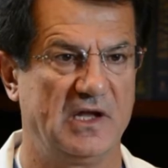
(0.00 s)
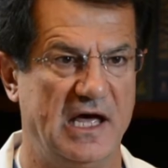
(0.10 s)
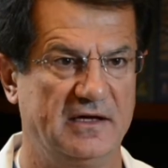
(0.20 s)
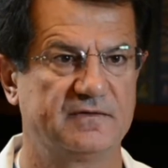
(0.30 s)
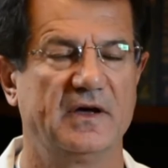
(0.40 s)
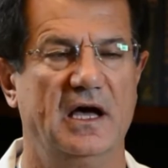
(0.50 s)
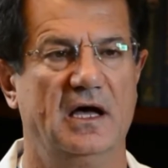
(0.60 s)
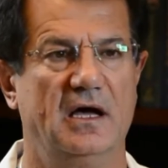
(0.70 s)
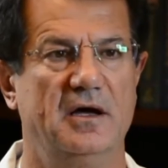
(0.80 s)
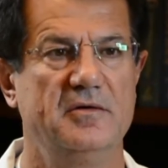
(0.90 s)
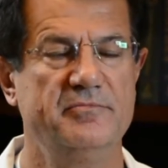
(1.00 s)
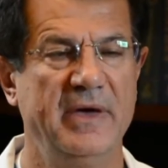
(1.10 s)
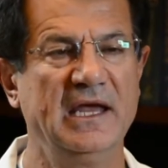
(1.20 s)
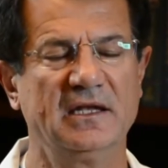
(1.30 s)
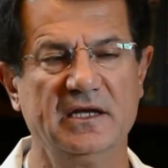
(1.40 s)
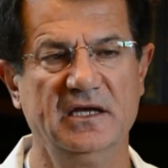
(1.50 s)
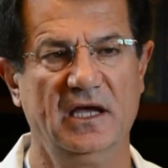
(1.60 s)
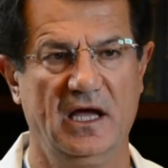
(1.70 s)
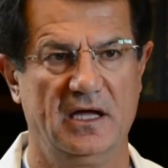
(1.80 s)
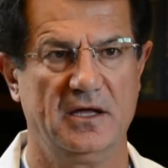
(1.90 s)
life. Uh, mainly
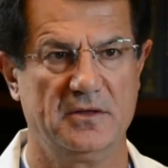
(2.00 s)
uh,